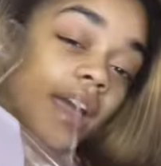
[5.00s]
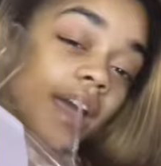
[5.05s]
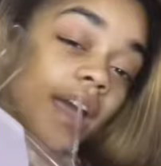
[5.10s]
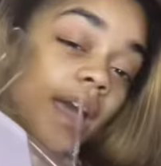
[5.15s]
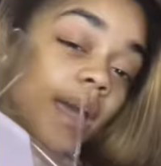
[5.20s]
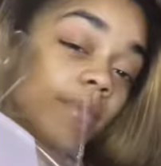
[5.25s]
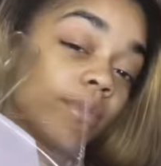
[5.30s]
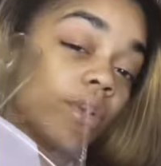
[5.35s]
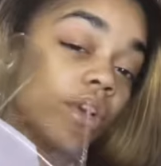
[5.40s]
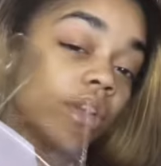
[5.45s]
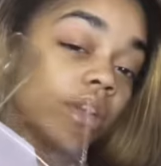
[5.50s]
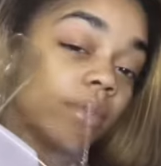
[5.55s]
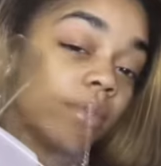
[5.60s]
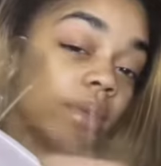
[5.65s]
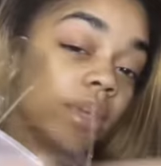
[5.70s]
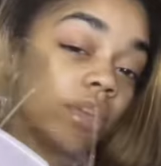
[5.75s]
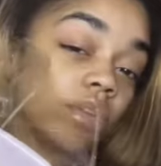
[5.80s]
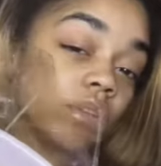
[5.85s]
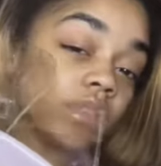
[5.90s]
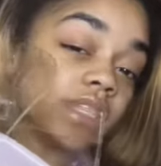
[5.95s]
I'm going to be
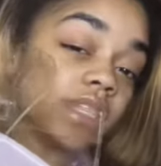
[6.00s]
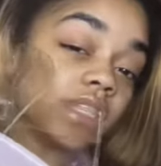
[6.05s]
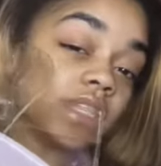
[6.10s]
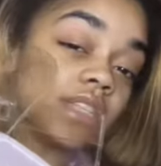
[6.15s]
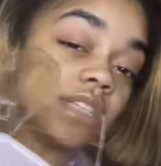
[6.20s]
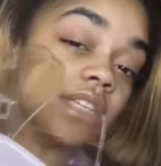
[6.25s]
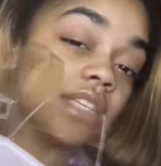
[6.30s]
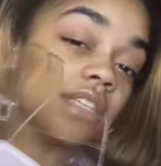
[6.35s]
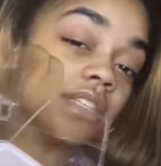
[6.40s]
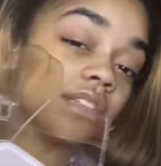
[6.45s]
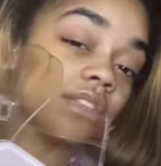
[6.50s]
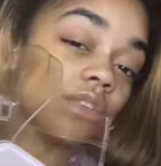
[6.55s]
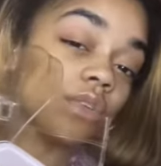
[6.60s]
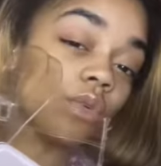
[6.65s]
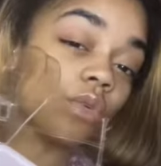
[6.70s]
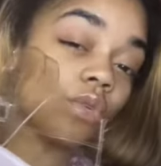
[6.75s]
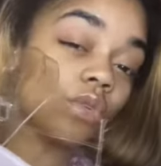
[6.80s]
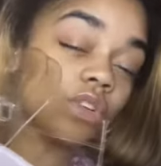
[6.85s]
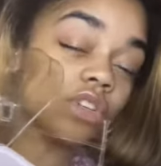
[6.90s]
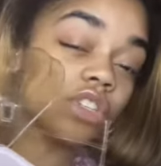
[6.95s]
using these
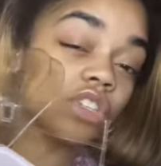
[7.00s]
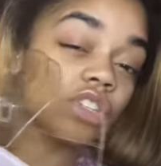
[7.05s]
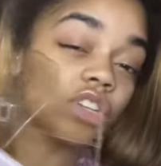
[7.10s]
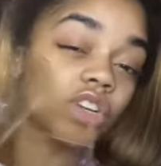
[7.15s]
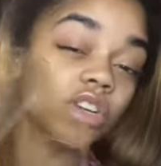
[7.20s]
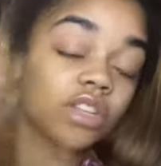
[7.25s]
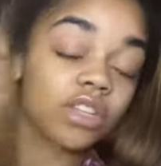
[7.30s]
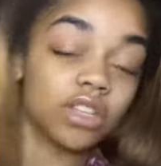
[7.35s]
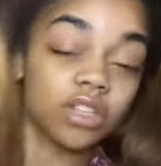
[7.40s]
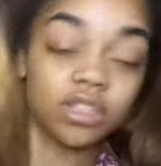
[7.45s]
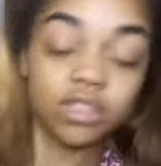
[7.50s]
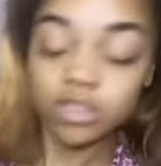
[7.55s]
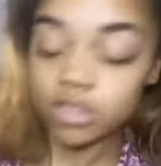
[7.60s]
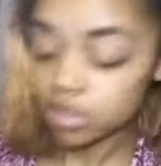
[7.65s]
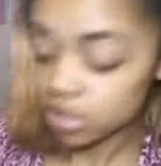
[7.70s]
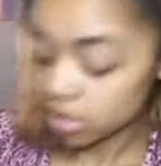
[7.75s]
orange curlers